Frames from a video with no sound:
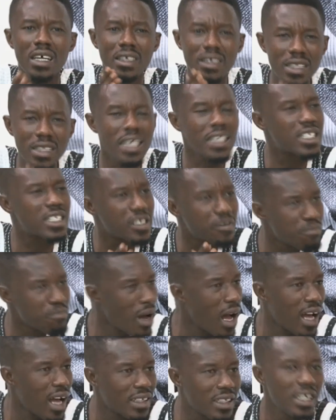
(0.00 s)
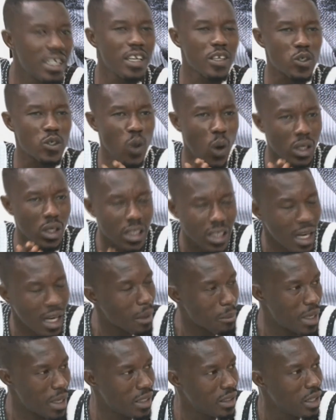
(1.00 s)
this man is not
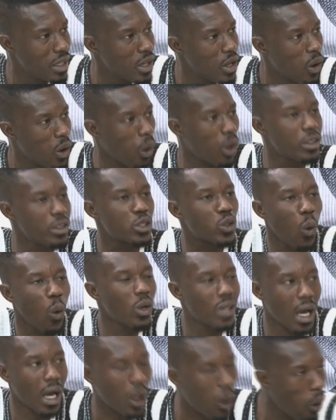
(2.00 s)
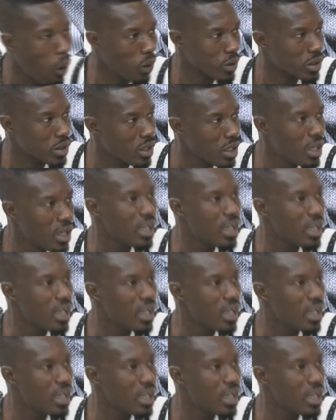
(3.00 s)
coming on his own accord.